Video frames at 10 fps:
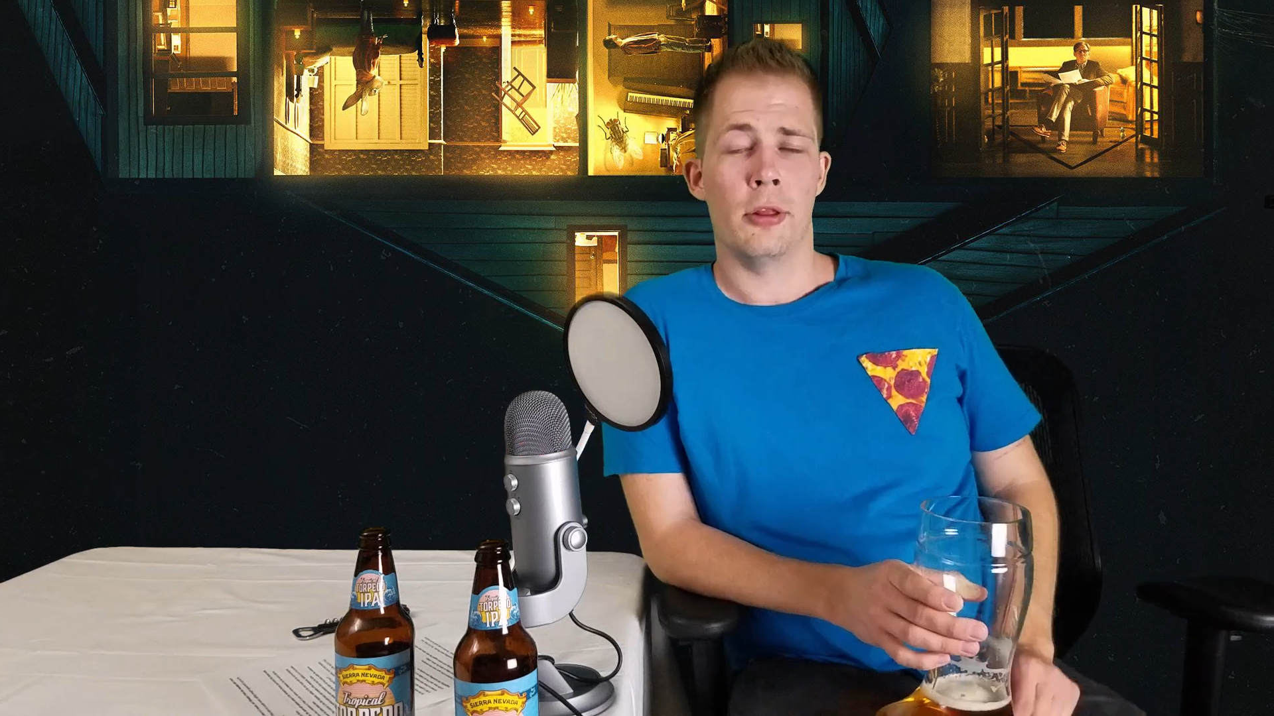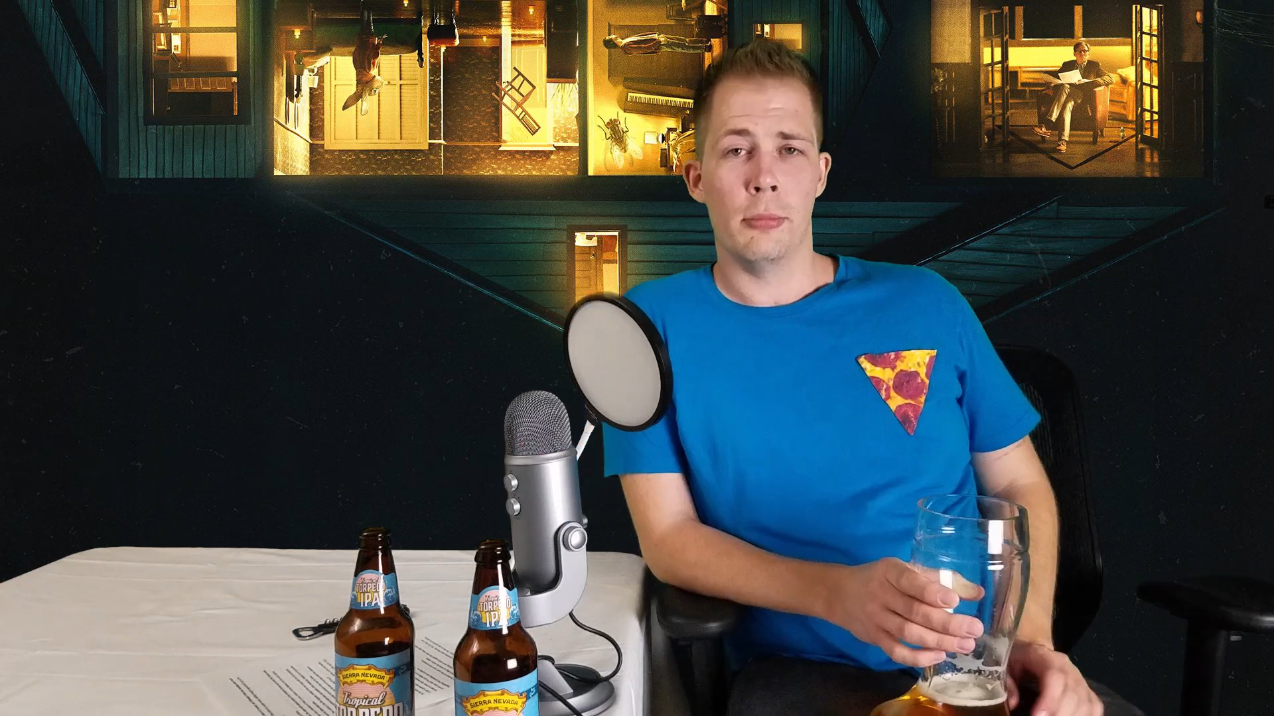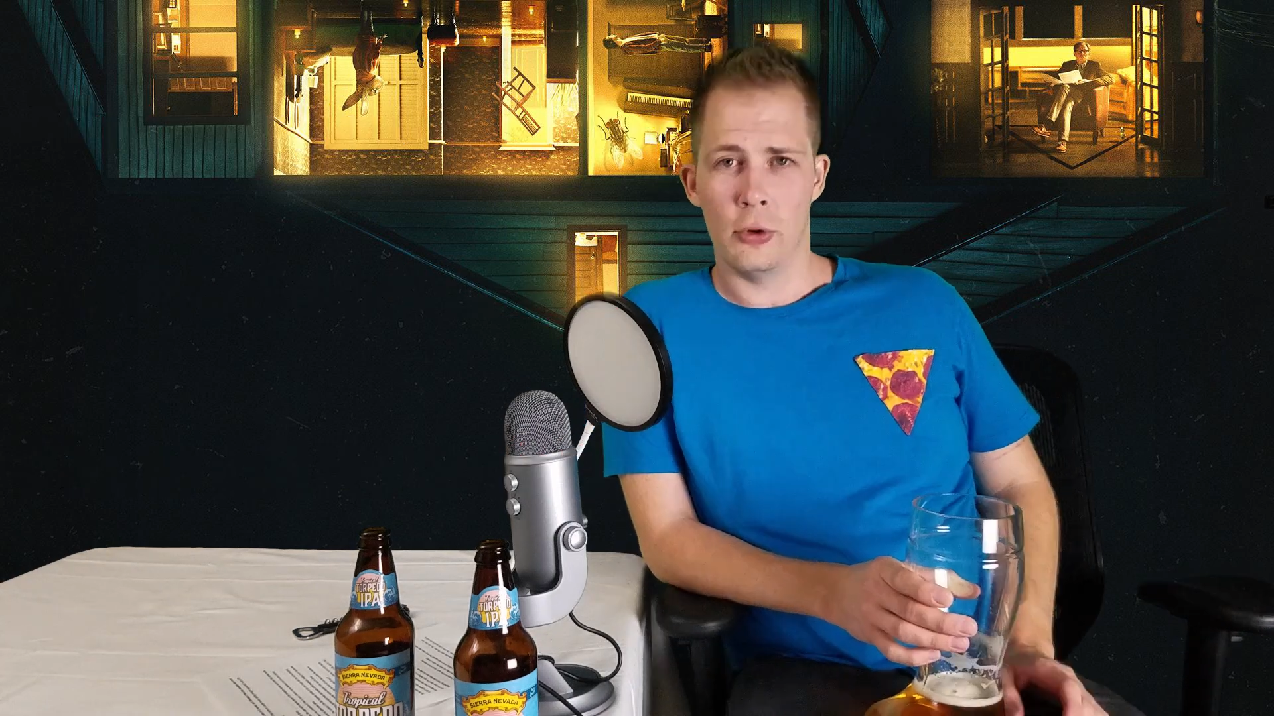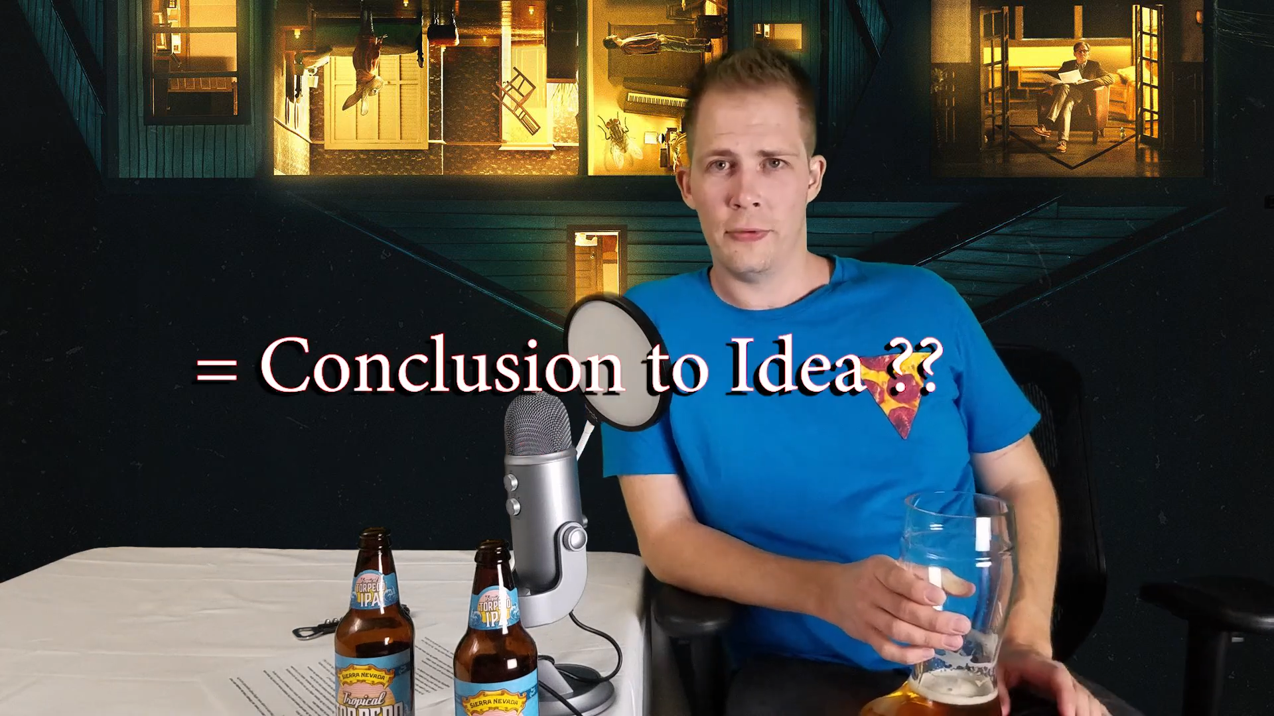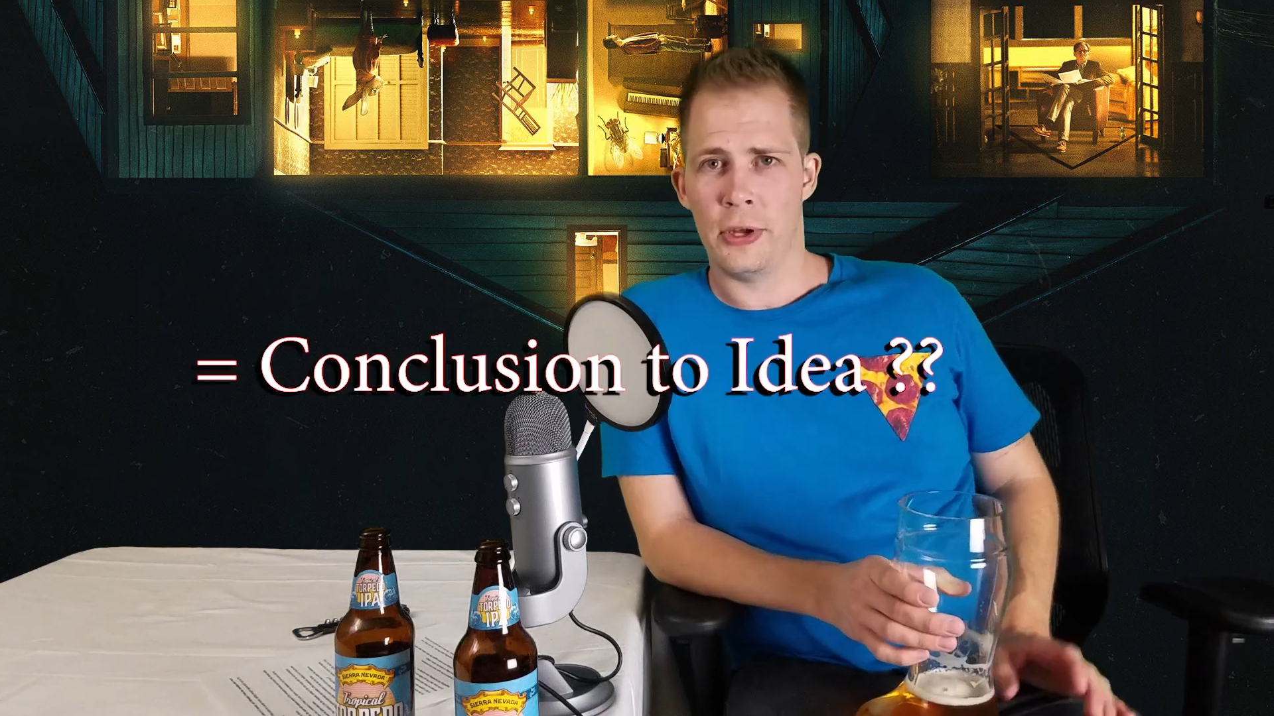The
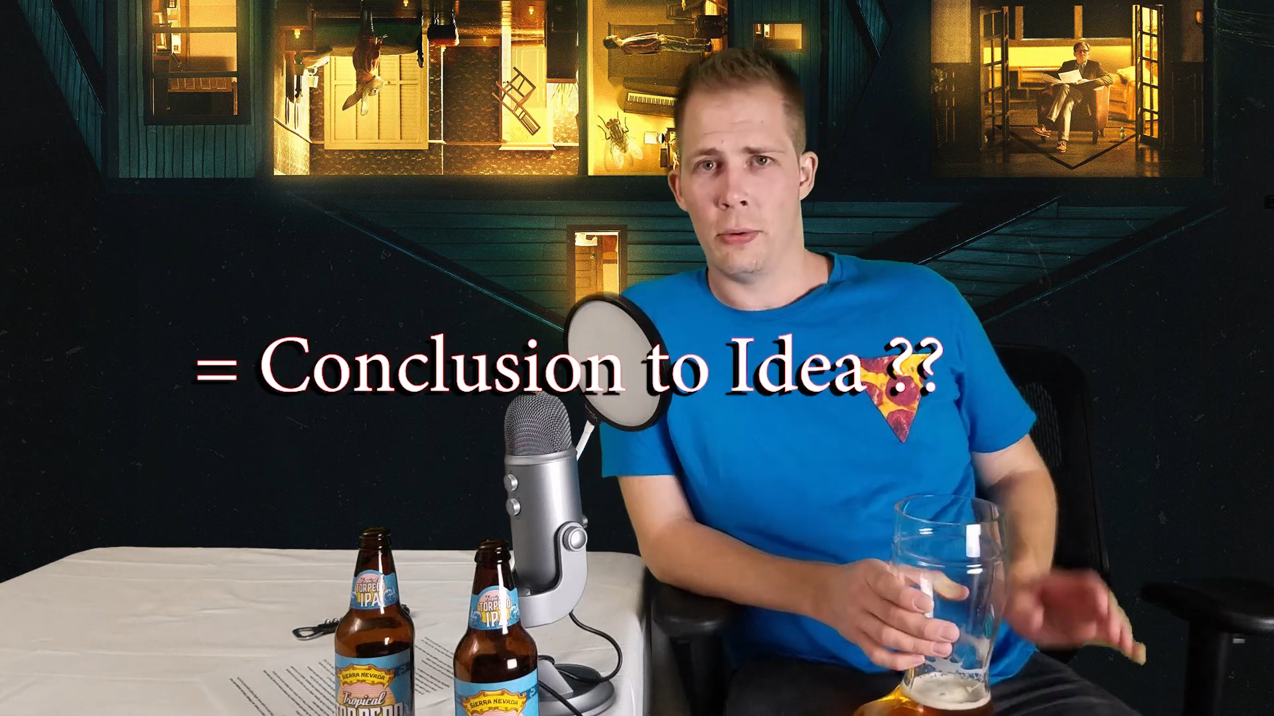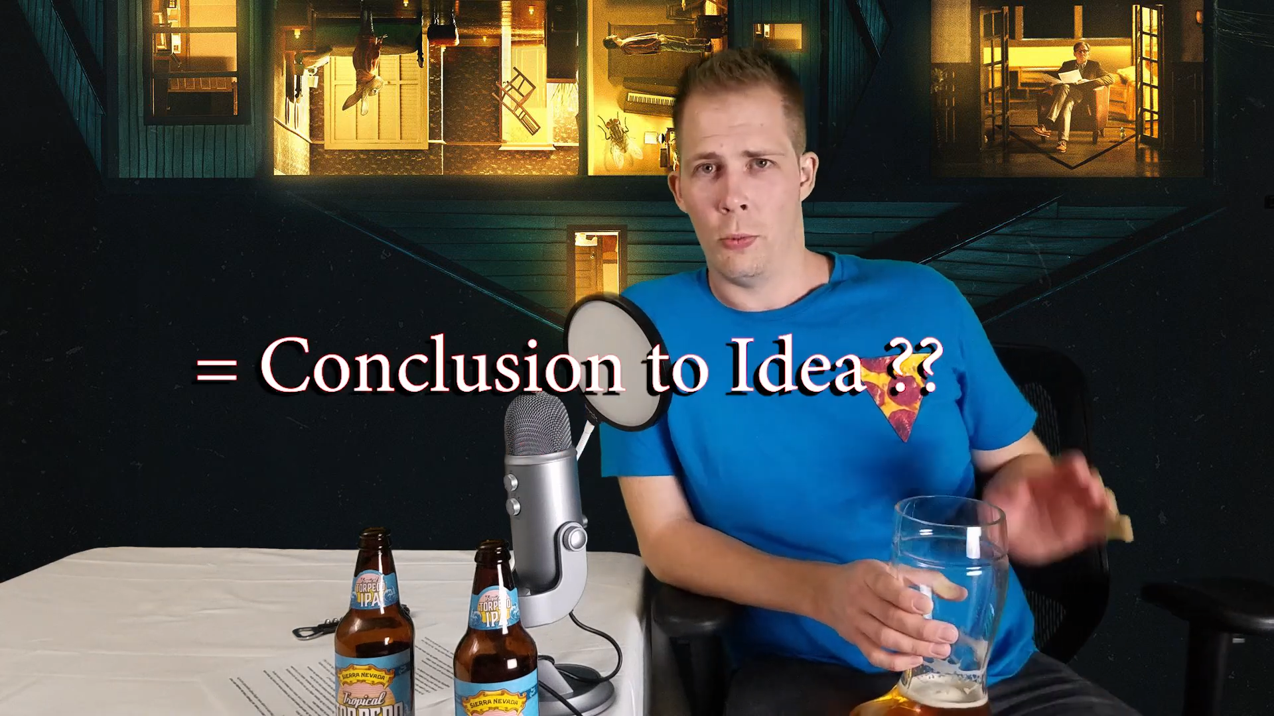movie